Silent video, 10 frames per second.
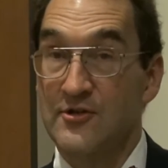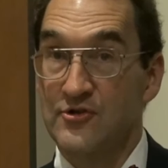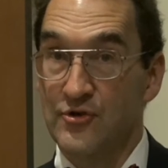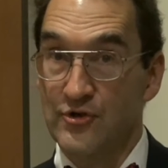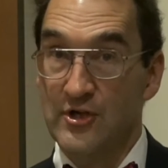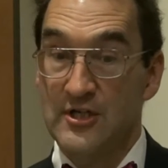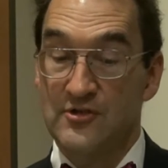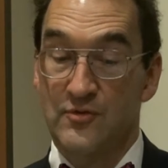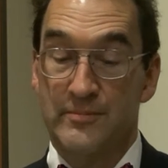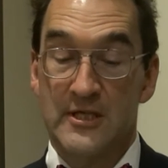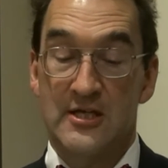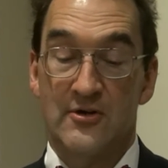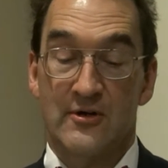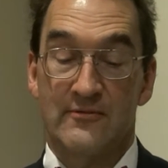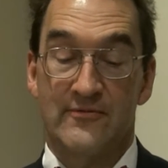The turkeys will be
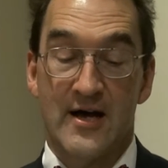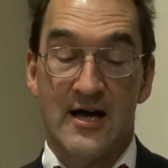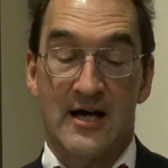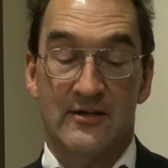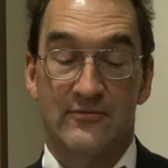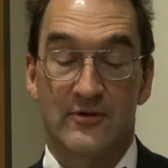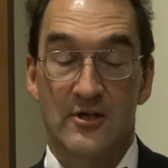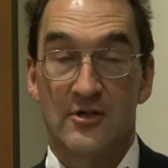here in 5.